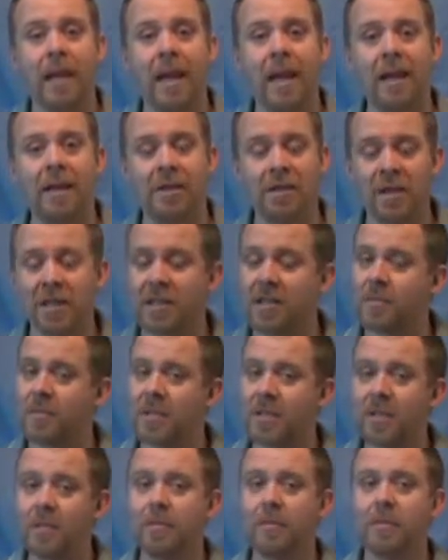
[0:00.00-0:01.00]
And it's just some
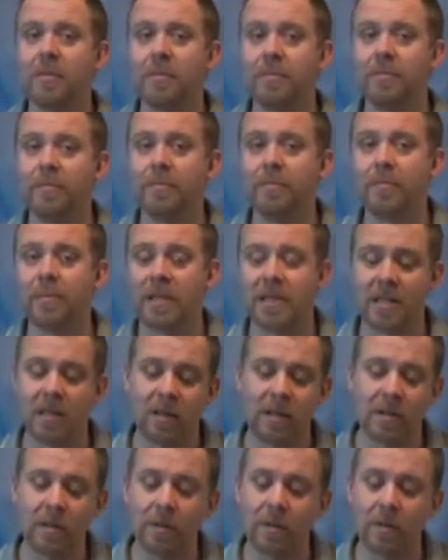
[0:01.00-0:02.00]
simple
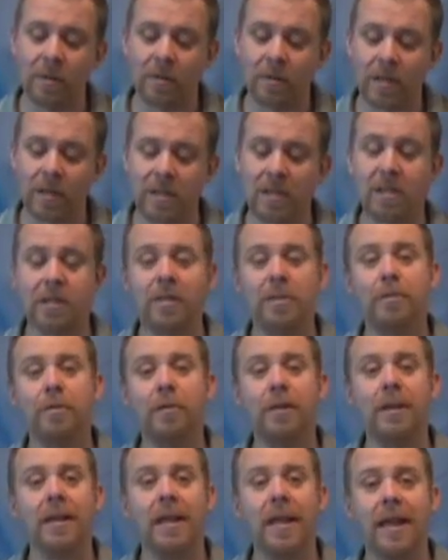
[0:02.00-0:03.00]
silicone O-rings that you
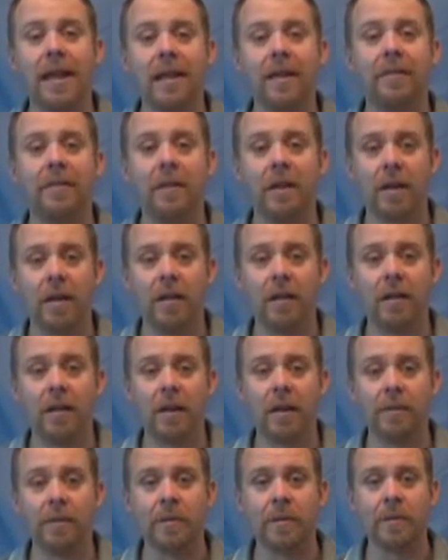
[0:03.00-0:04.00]
put in the head of your
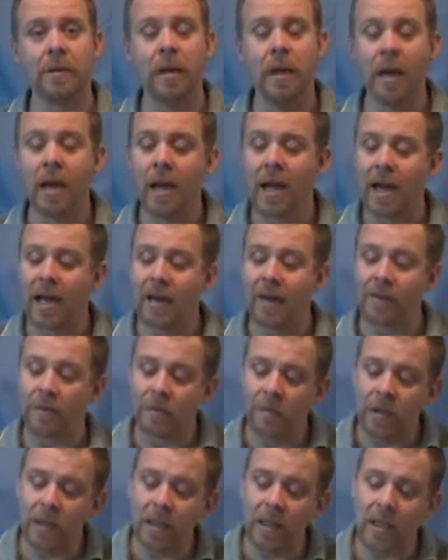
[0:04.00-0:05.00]
helicopter, and it
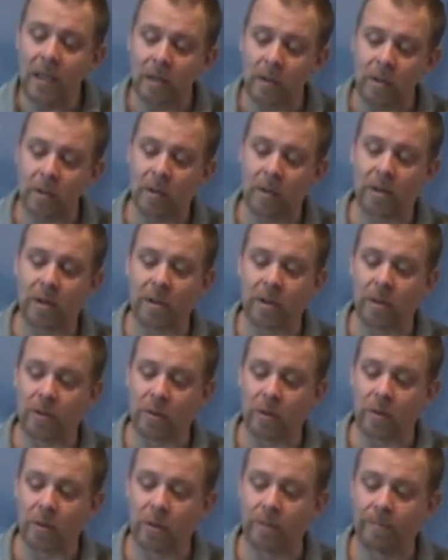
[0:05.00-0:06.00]
really helps with your
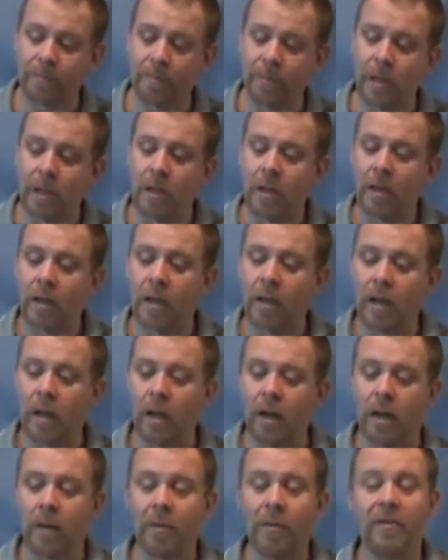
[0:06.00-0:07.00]
control.
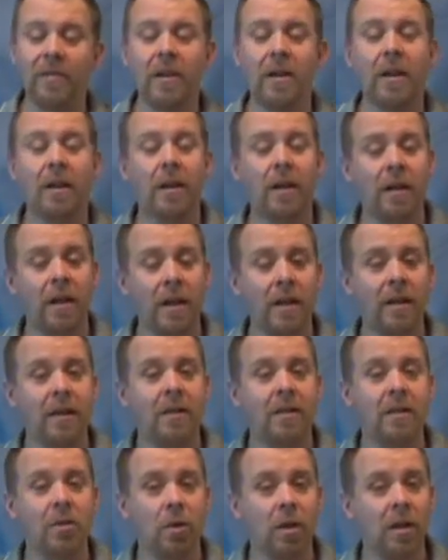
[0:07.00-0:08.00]
If you are getting
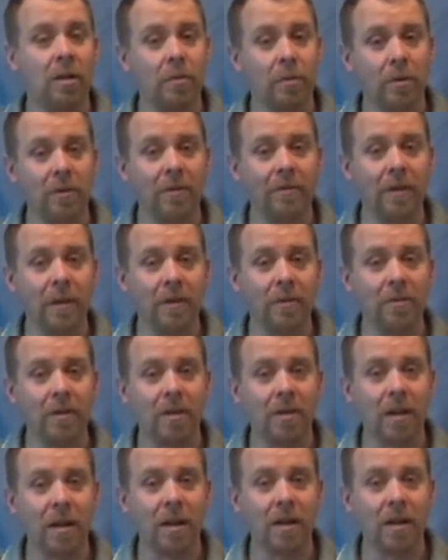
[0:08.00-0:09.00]
the toilet bowl effect
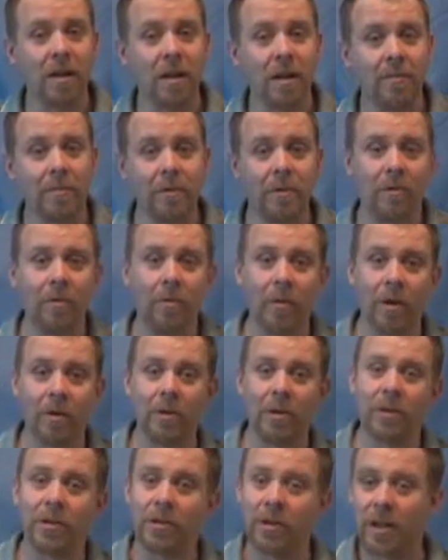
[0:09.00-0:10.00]
with your helicopter, where
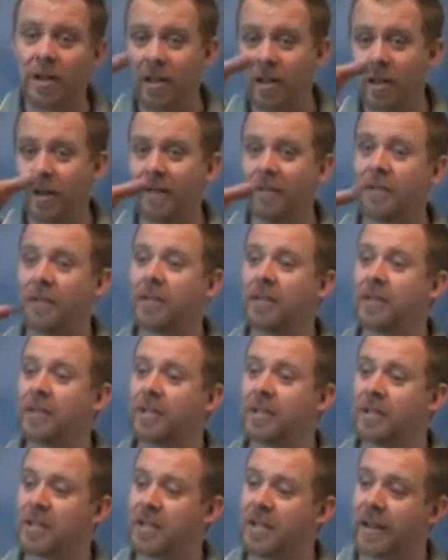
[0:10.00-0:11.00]
when you're trying to hover it
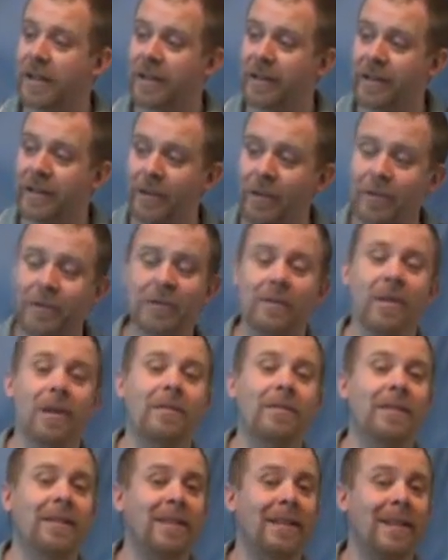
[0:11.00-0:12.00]
just kind of goes
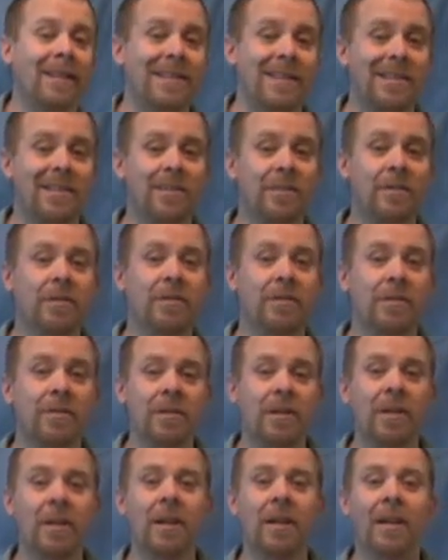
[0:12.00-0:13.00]
around in lazy
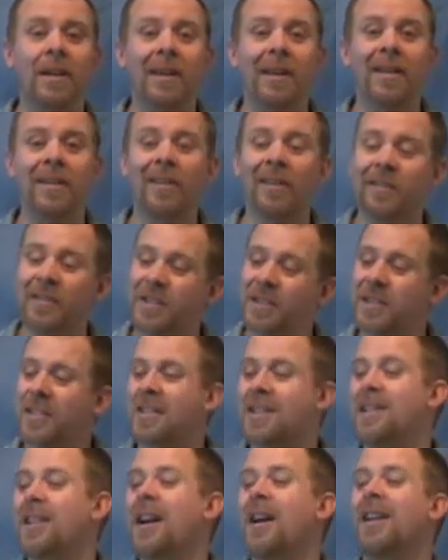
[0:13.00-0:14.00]
circles, or if it's
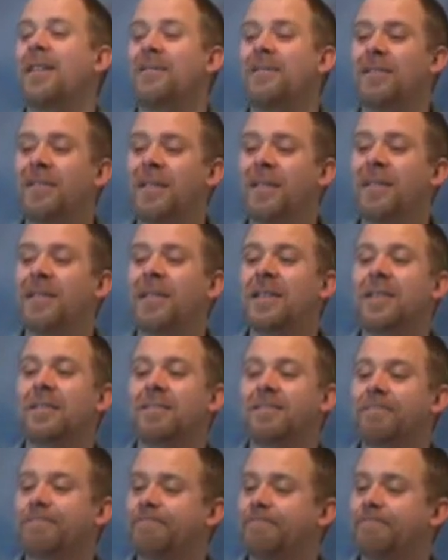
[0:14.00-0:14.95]
just not really